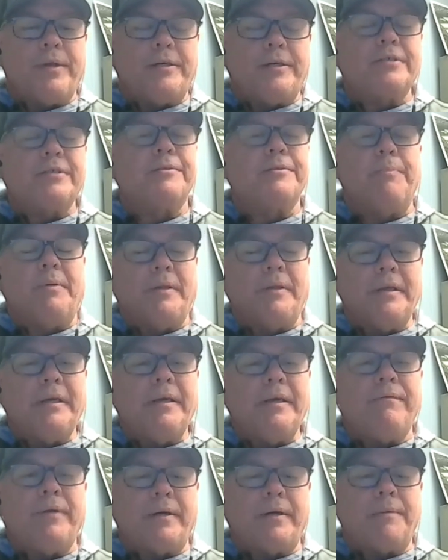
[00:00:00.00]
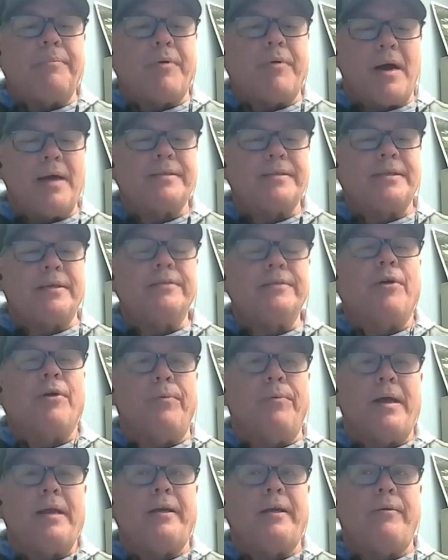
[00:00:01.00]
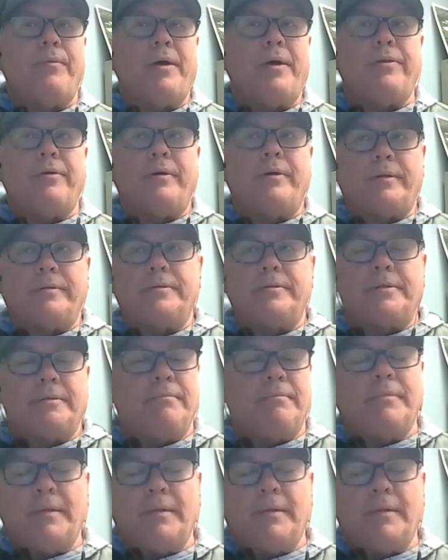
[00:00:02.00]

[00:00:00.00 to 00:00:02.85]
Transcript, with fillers: They just believe in a process already, whether it's